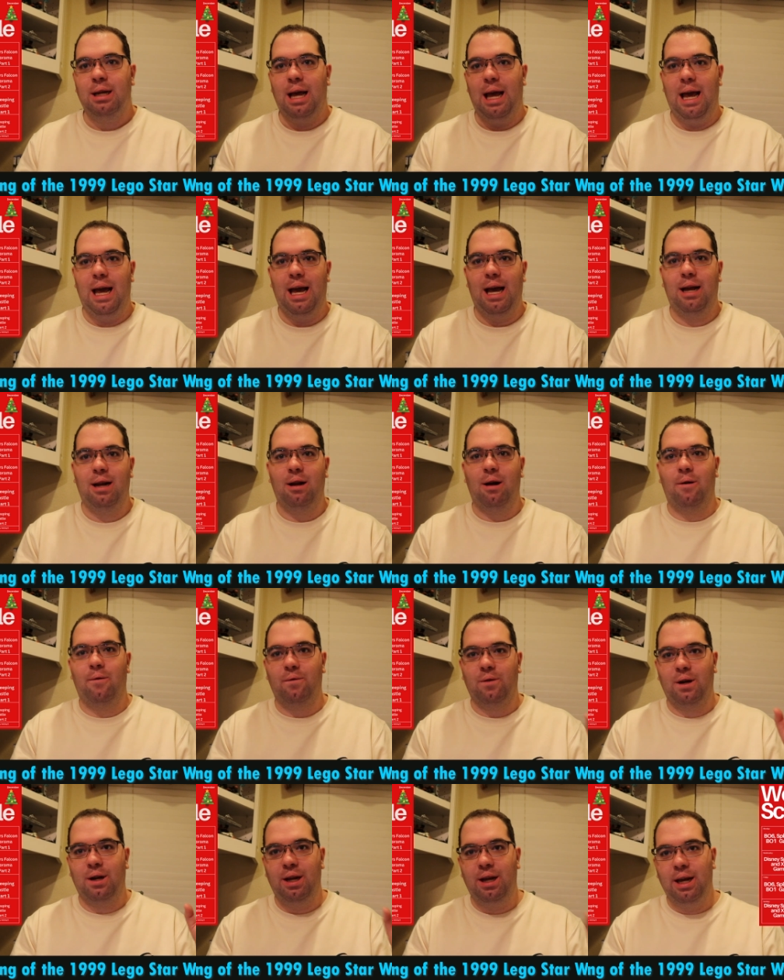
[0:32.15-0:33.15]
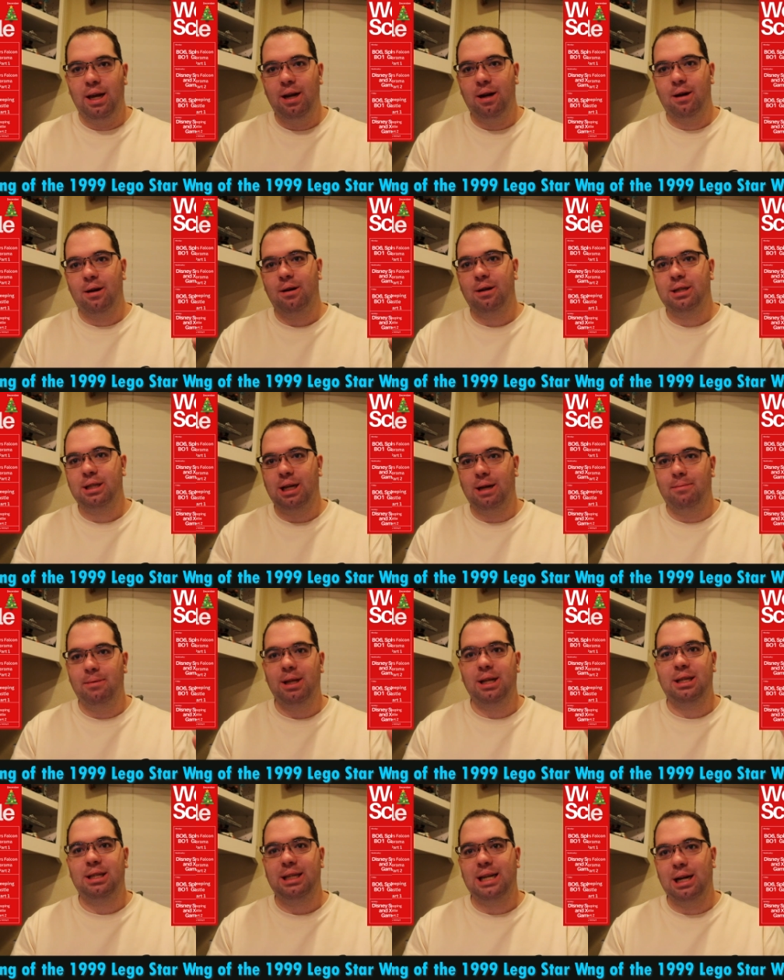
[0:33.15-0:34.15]
And over here is going to be
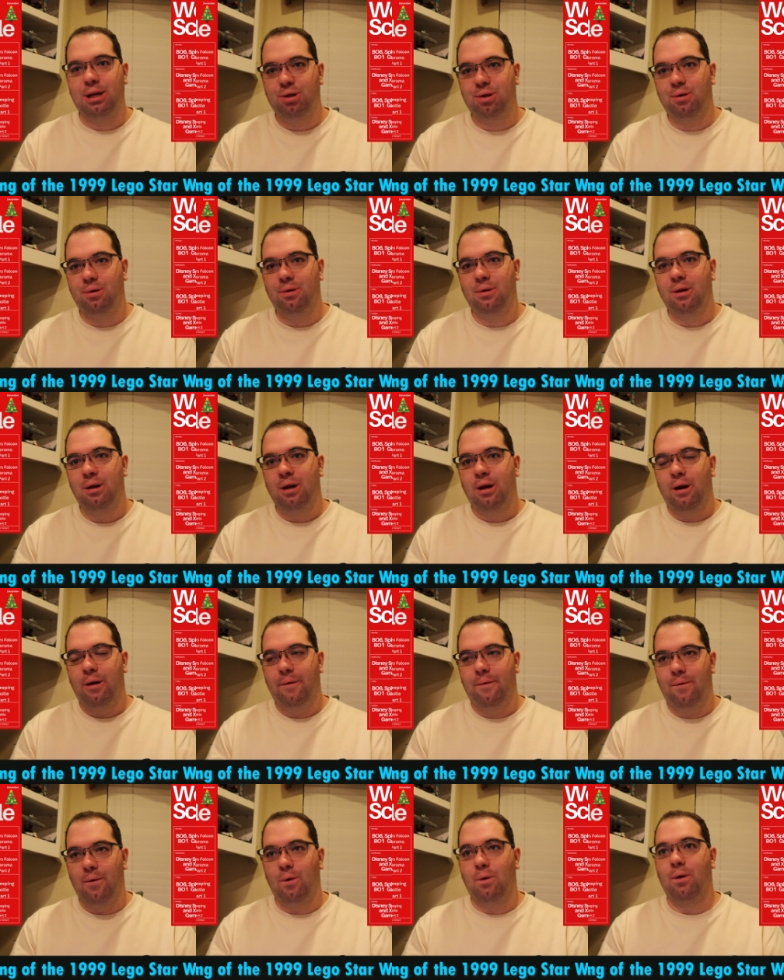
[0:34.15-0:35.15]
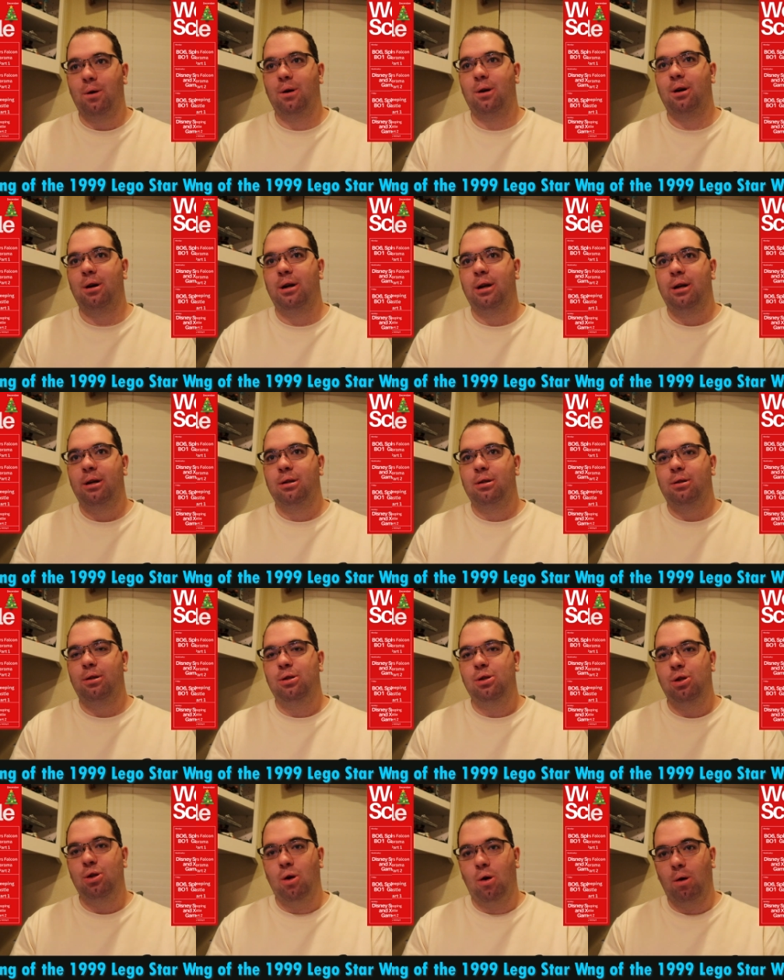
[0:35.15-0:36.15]
the schedule for
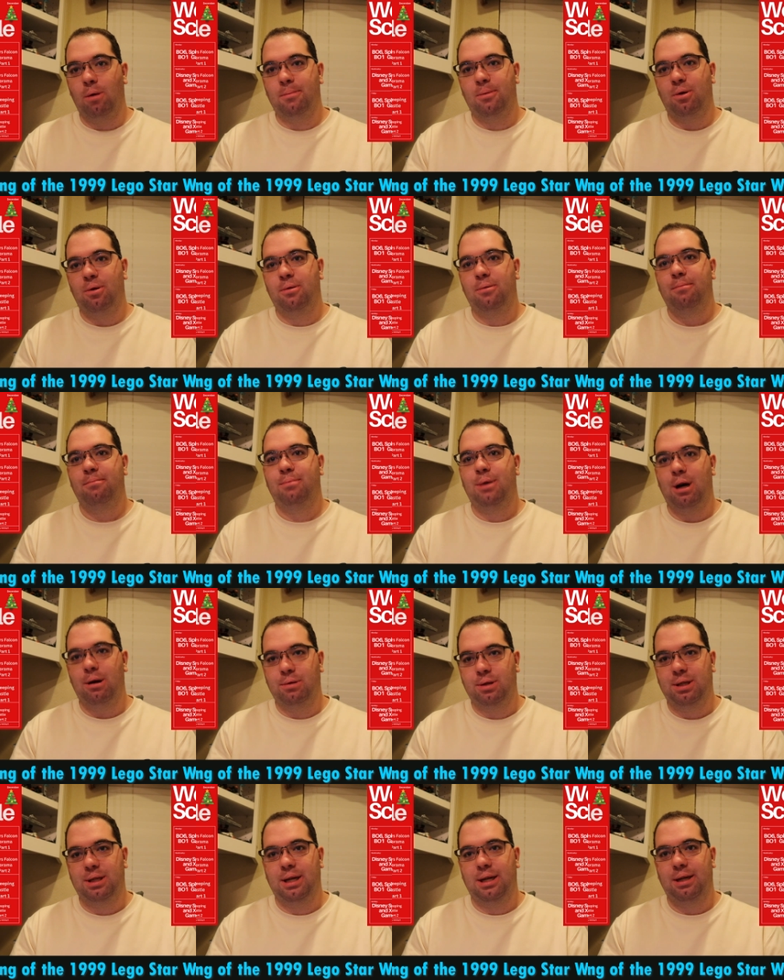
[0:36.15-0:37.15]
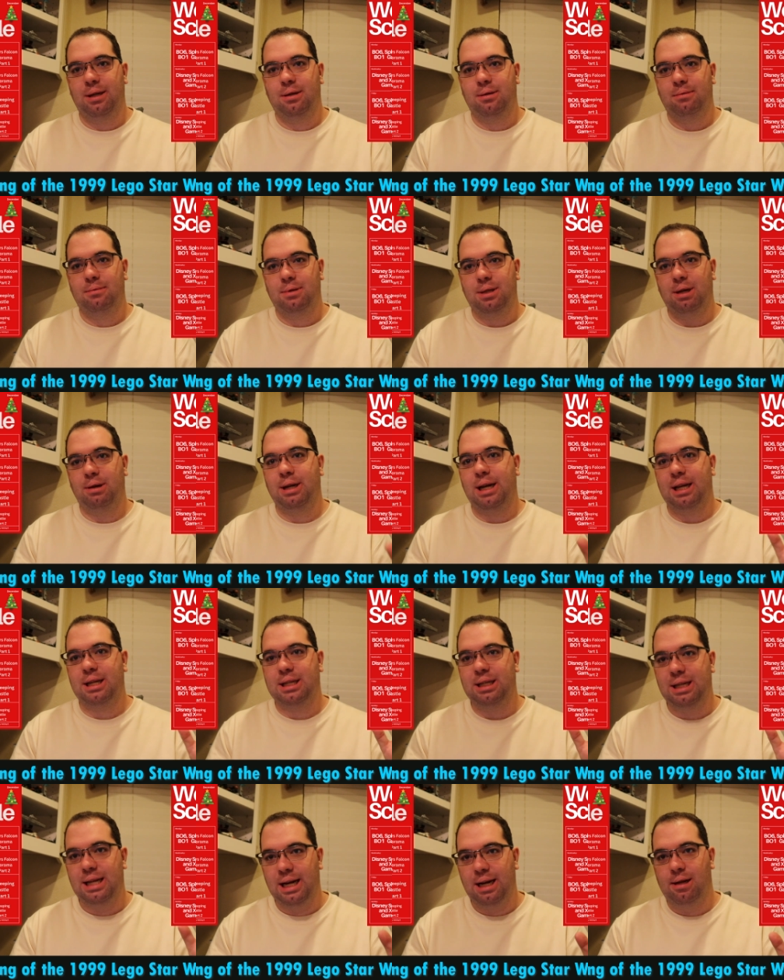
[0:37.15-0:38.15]
normal posting. So you guys
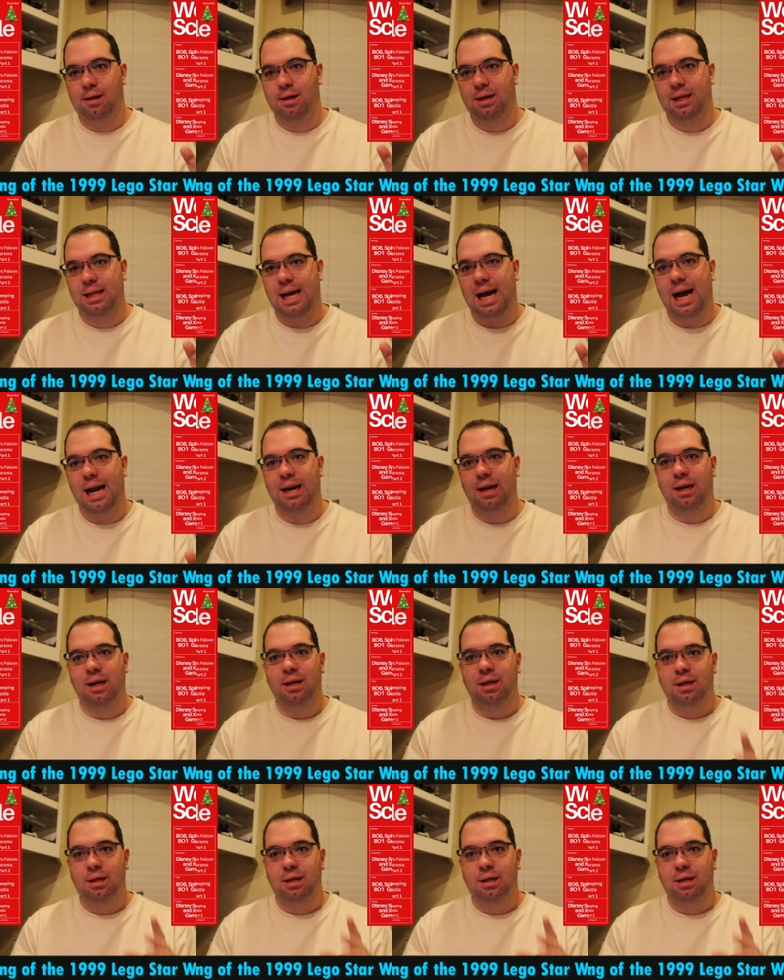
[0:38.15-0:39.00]
can take a look at that.